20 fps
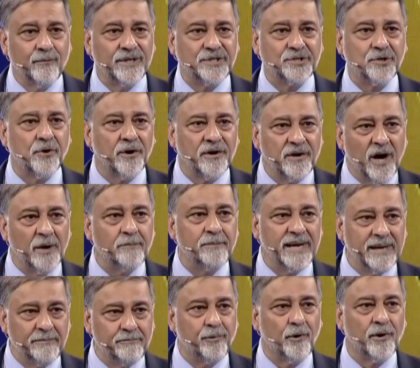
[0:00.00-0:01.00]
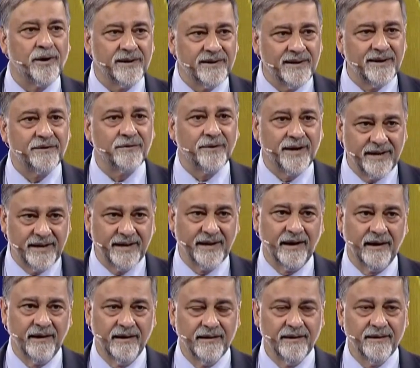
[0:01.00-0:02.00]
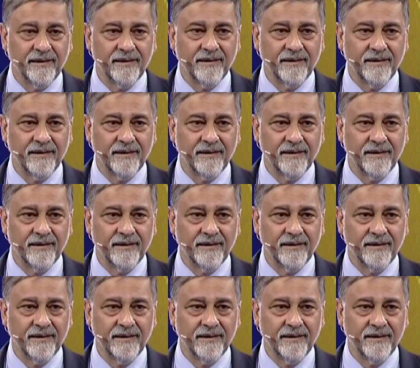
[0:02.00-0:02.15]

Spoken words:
which could not be imported into India.